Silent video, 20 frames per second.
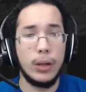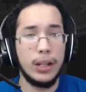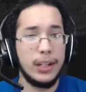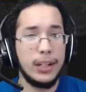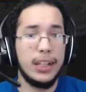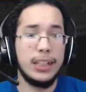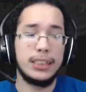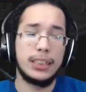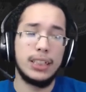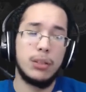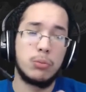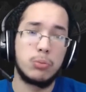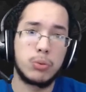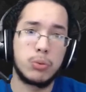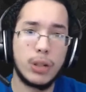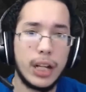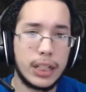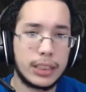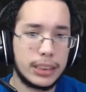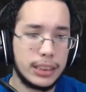It set up
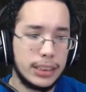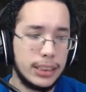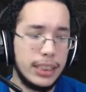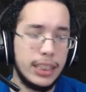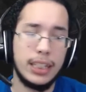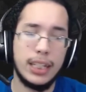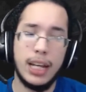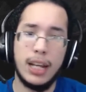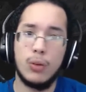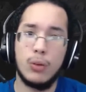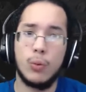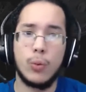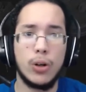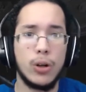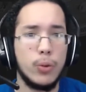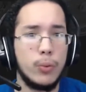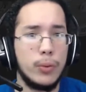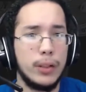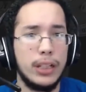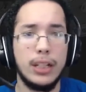rocks. It had
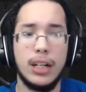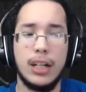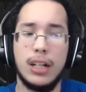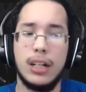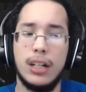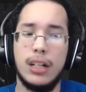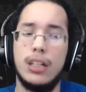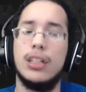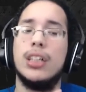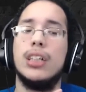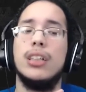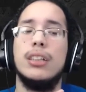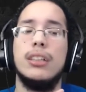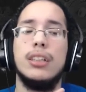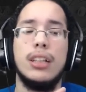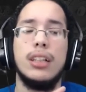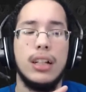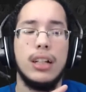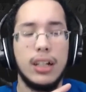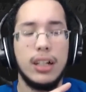Whirlwind.
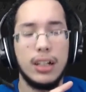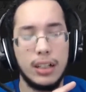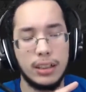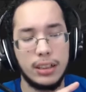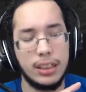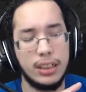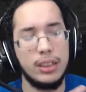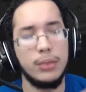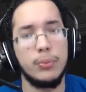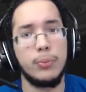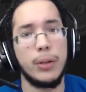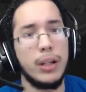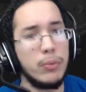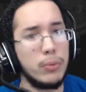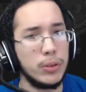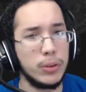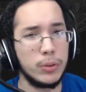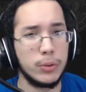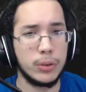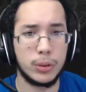The
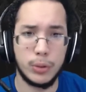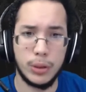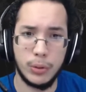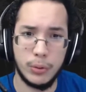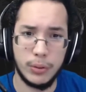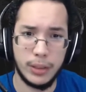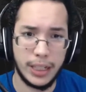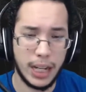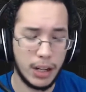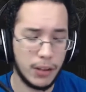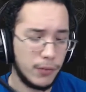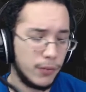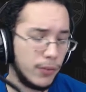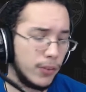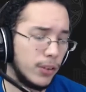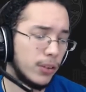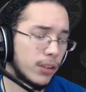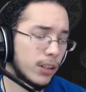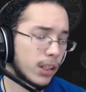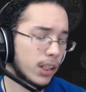Braver was really
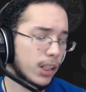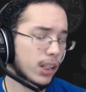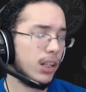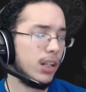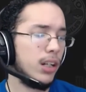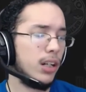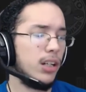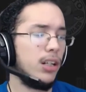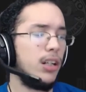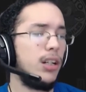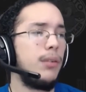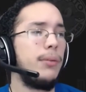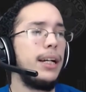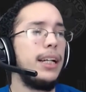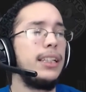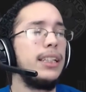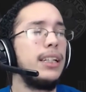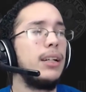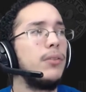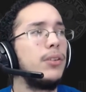helpful. I
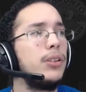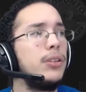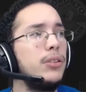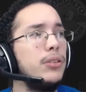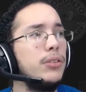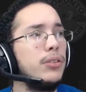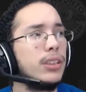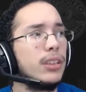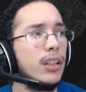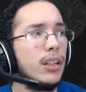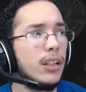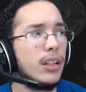never used